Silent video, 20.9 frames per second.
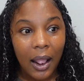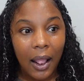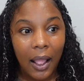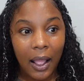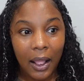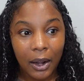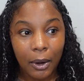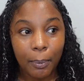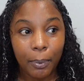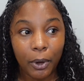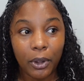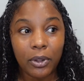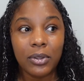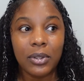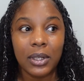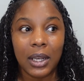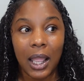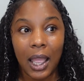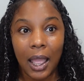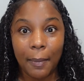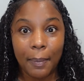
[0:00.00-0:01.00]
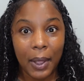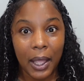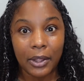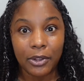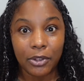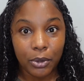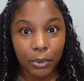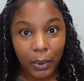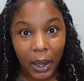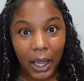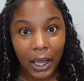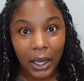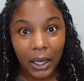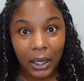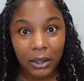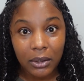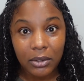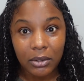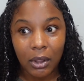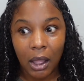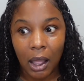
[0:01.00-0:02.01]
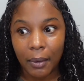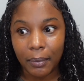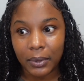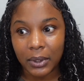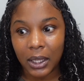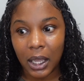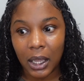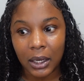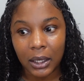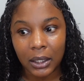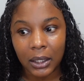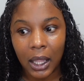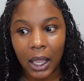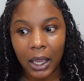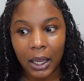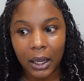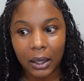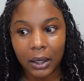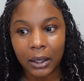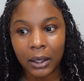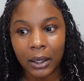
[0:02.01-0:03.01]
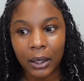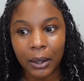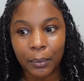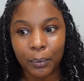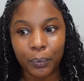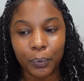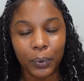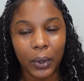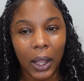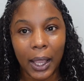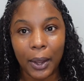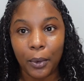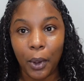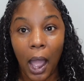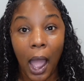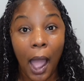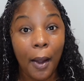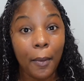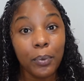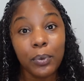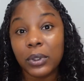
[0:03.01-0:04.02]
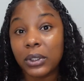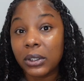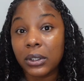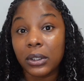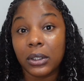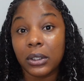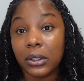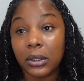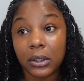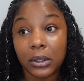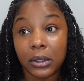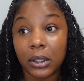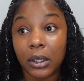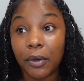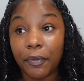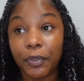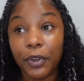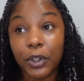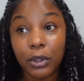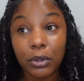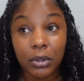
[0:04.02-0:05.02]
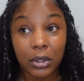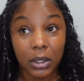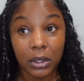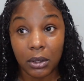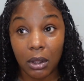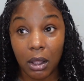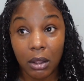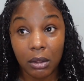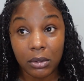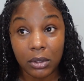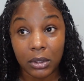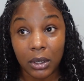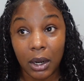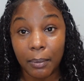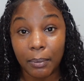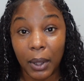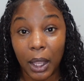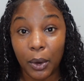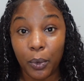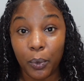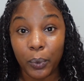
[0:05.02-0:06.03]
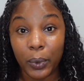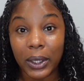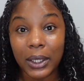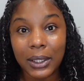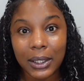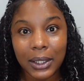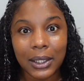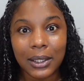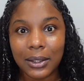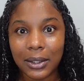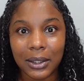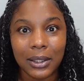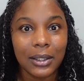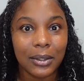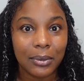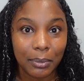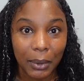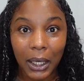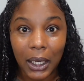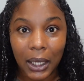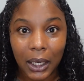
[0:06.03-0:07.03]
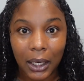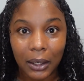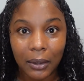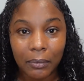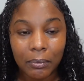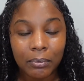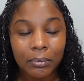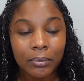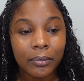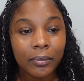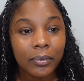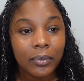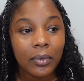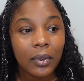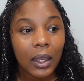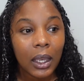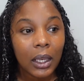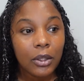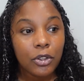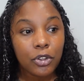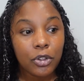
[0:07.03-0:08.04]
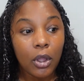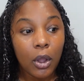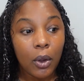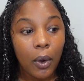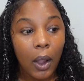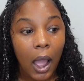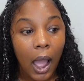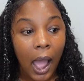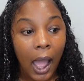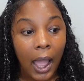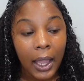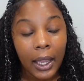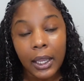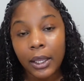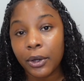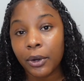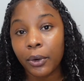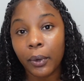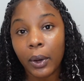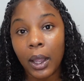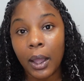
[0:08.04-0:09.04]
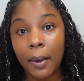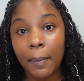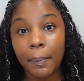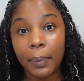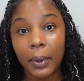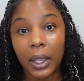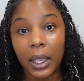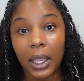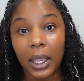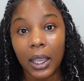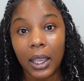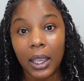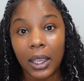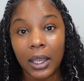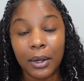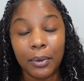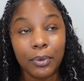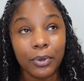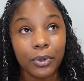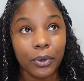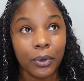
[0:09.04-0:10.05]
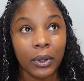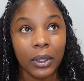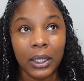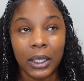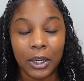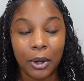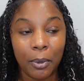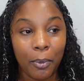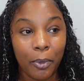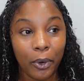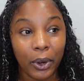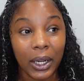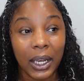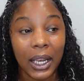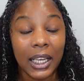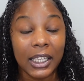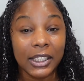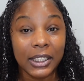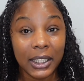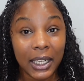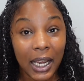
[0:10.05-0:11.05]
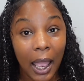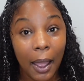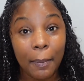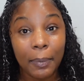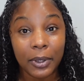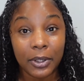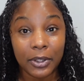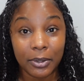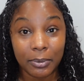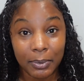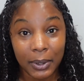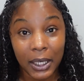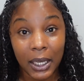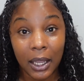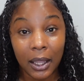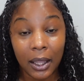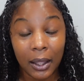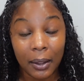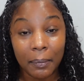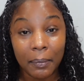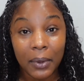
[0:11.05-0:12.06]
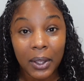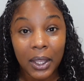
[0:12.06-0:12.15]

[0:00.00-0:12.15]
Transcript: And a person that had passed away. So I was kind of like I was confused and lost. And I'm like, what does this mean? So I hit her up and it was early in the morning and she happened to be up.